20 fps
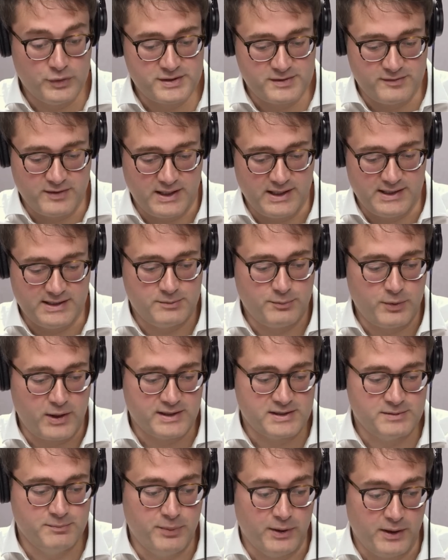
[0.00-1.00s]
severely
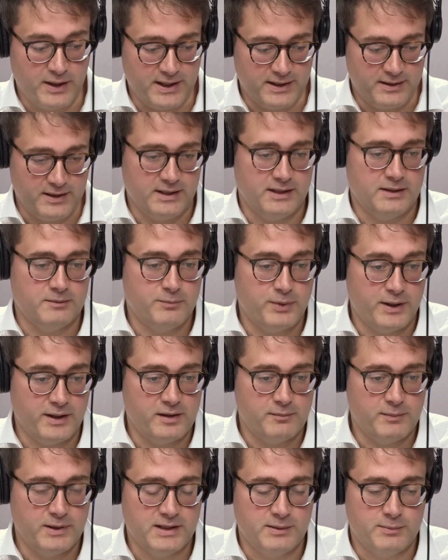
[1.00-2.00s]
depressed by
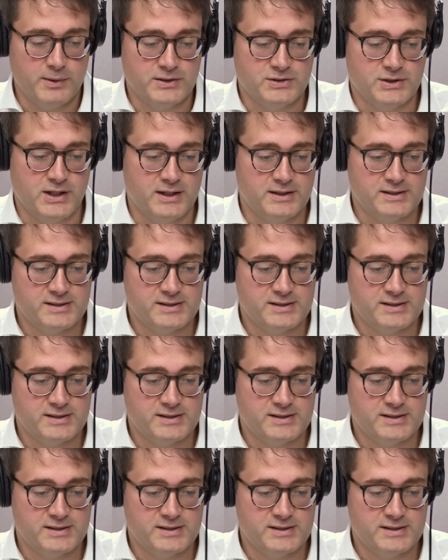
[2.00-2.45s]
the mini budget.